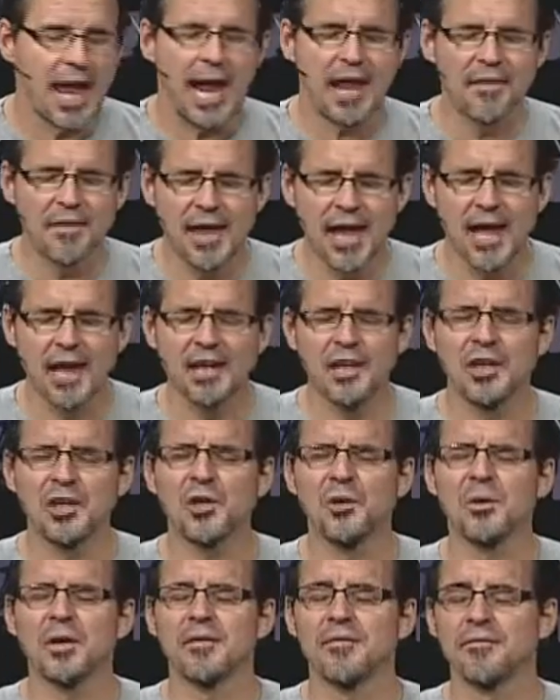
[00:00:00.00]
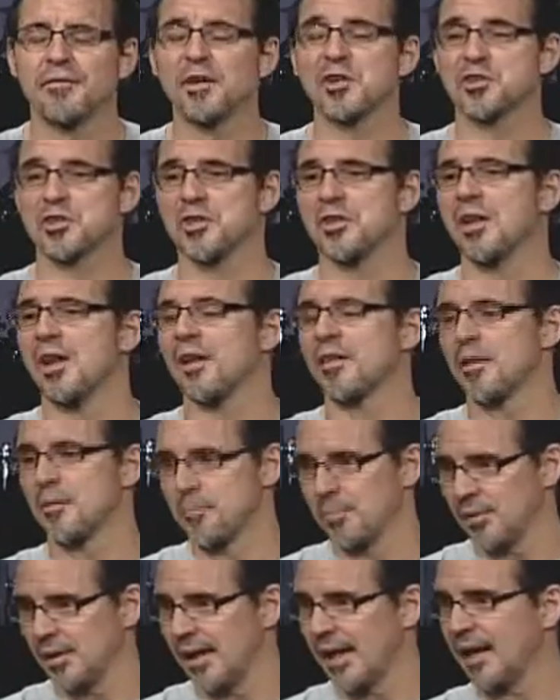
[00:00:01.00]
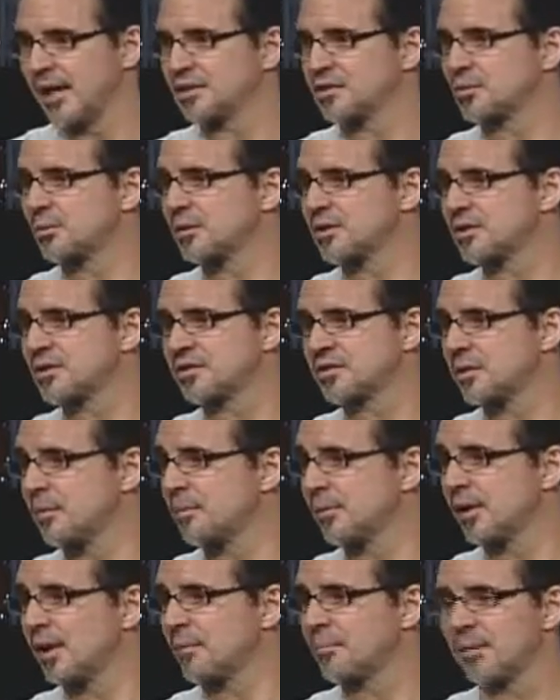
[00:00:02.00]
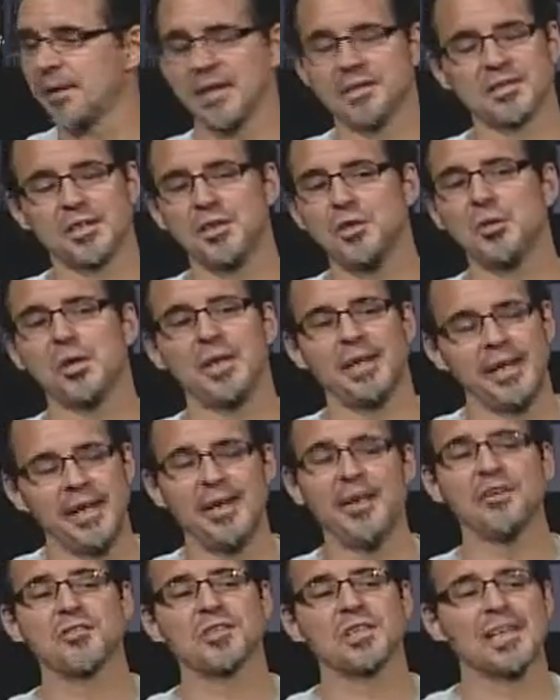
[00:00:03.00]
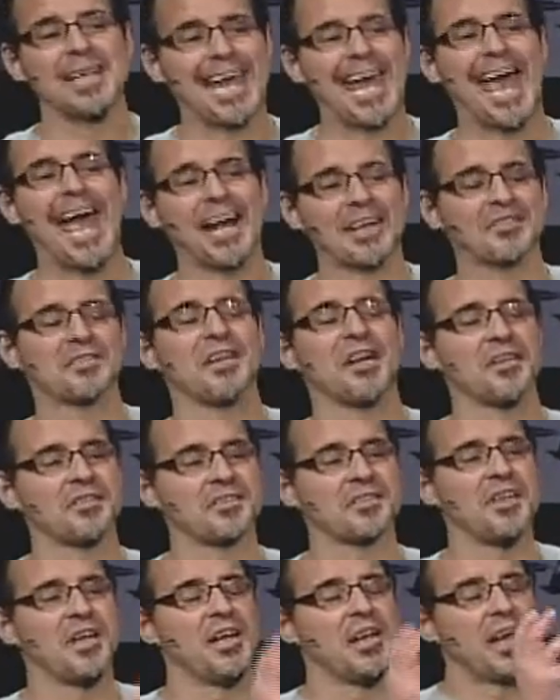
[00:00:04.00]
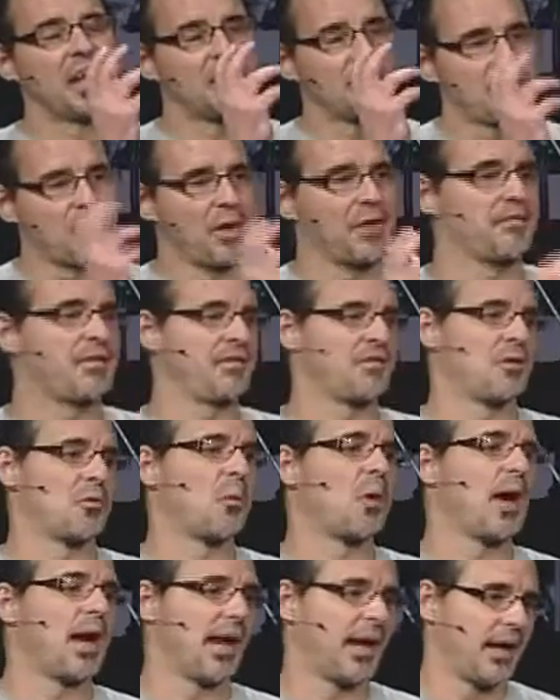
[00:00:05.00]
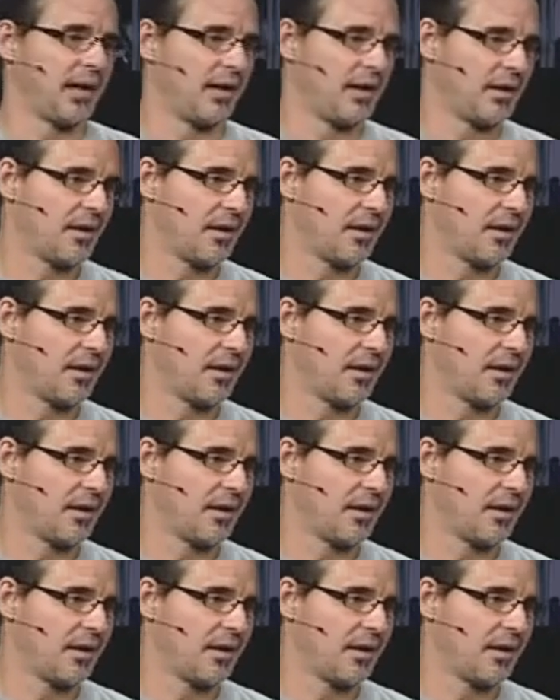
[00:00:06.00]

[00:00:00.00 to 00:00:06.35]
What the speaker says: And then you envision the place, which is simply a place that you can easily access in a very vivid way.